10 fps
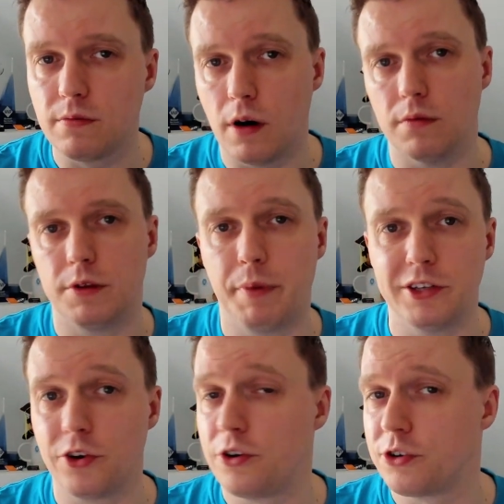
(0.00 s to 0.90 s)
well,
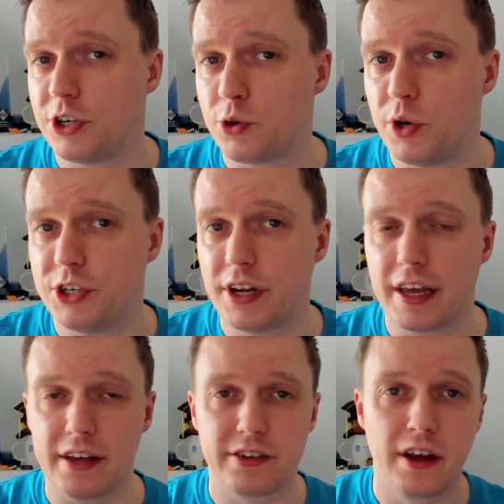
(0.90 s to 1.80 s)
depends on your situation, I
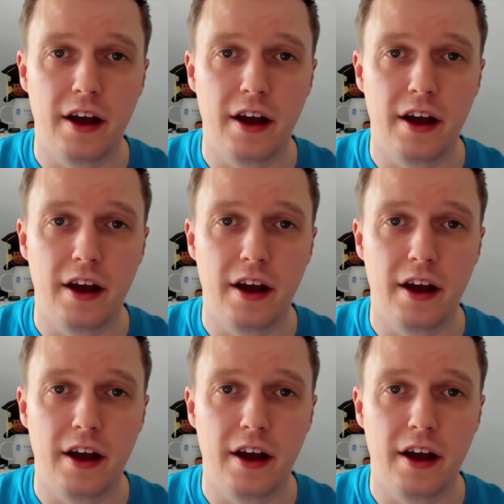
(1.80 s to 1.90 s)
guess,